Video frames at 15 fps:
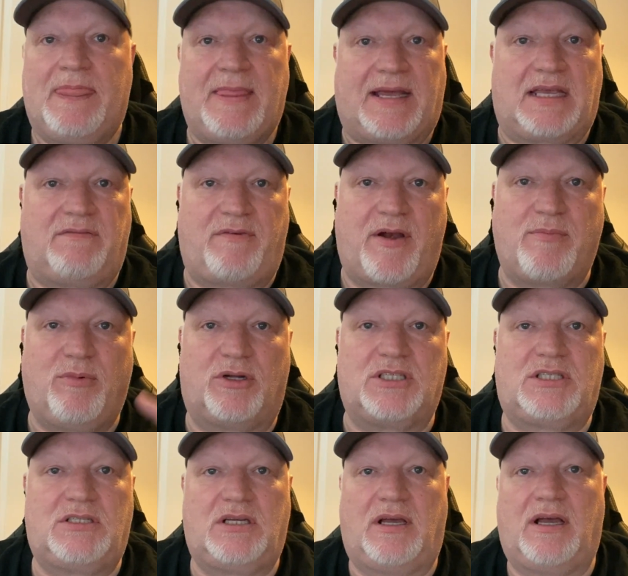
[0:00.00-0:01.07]
Thank you very
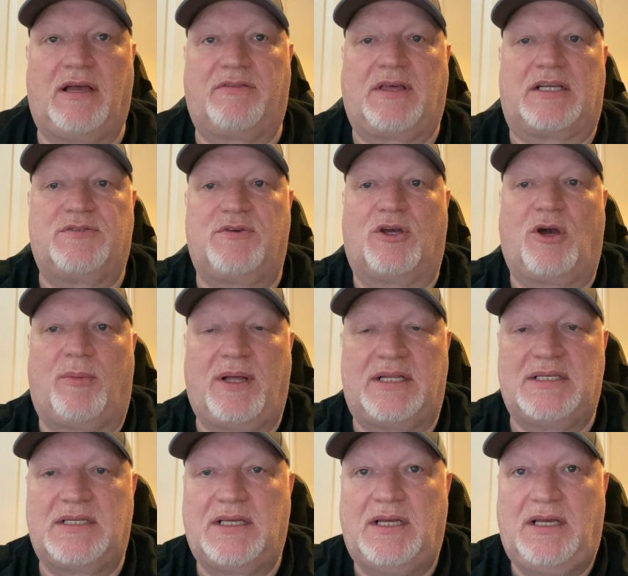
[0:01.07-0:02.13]
much. Thanks for your
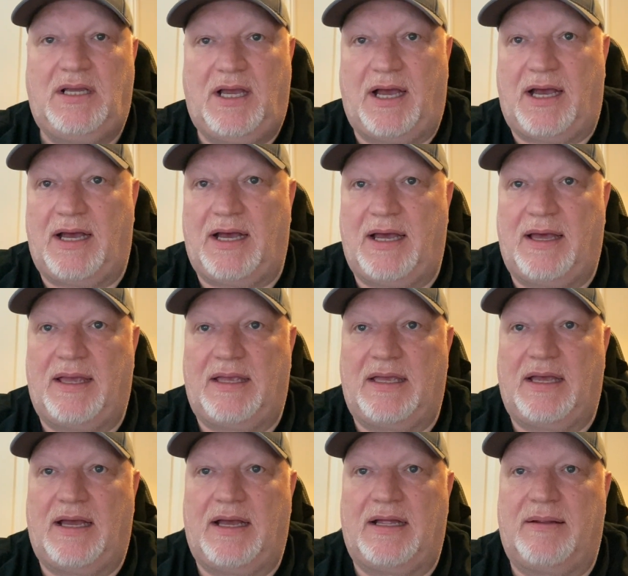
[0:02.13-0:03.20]
comments.
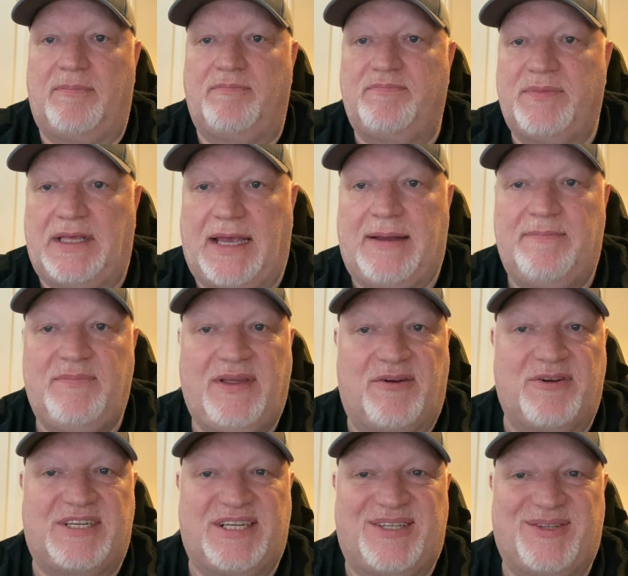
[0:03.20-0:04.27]
Yeah,
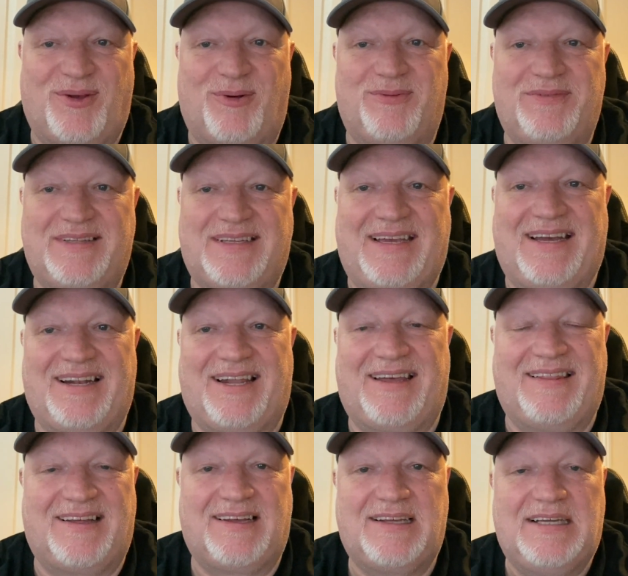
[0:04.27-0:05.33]
Heritage Soul. Yeah, I like
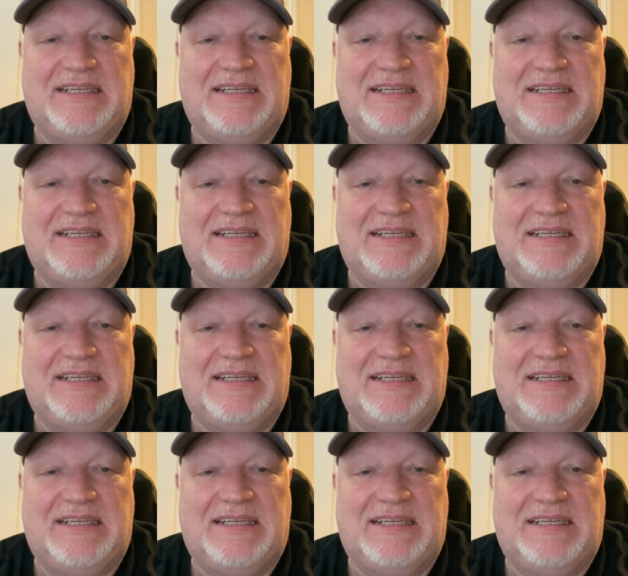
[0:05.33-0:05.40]
that.